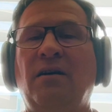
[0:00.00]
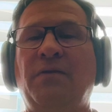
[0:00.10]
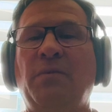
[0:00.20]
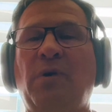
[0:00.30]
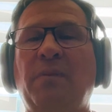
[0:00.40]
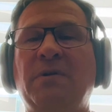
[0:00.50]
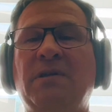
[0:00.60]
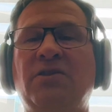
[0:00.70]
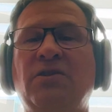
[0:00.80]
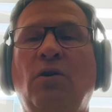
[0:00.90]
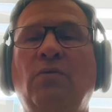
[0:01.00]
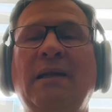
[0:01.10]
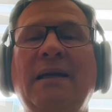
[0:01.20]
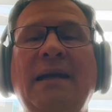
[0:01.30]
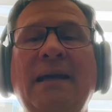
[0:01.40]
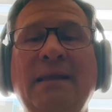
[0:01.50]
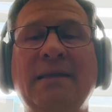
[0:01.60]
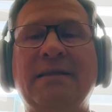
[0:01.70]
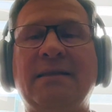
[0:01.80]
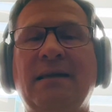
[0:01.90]
of the preposition only
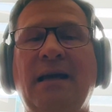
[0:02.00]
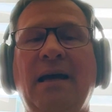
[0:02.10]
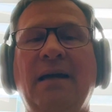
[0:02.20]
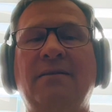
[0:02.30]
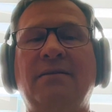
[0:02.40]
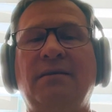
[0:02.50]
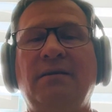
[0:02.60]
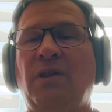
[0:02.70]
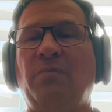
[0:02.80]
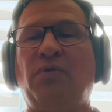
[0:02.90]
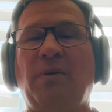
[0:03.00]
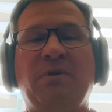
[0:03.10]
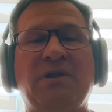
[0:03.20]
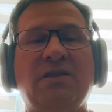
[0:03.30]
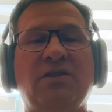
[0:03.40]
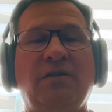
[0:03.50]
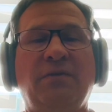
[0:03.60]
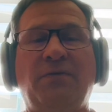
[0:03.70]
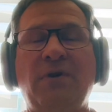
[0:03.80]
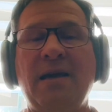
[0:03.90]
hints at the
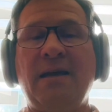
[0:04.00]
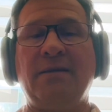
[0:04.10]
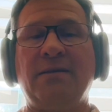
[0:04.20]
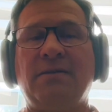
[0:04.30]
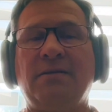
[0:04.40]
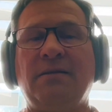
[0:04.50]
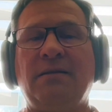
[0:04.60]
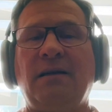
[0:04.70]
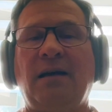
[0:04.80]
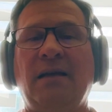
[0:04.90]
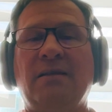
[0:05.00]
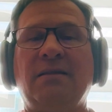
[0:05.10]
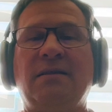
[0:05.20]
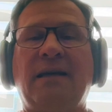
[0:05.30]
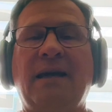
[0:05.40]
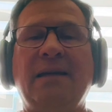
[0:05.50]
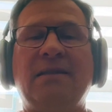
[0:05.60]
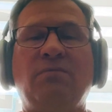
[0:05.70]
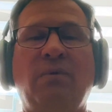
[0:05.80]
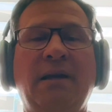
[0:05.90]
prepositional phrase, as is the
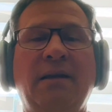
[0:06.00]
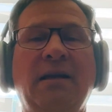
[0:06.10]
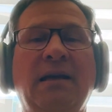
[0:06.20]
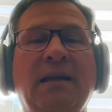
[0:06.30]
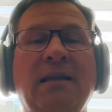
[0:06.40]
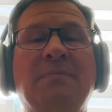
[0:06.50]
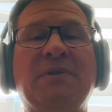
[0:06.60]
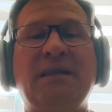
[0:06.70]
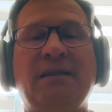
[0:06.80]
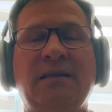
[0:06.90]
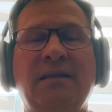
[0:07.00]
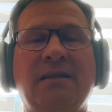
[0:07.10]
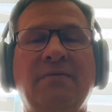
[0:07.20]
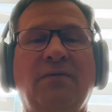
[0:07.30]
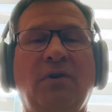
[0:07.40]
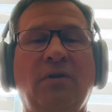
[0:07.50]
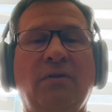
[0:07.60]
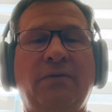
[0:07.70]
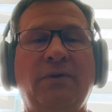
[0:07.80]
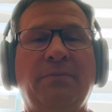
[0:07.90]
case when ellipsis is
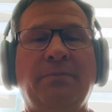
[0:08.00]
involved.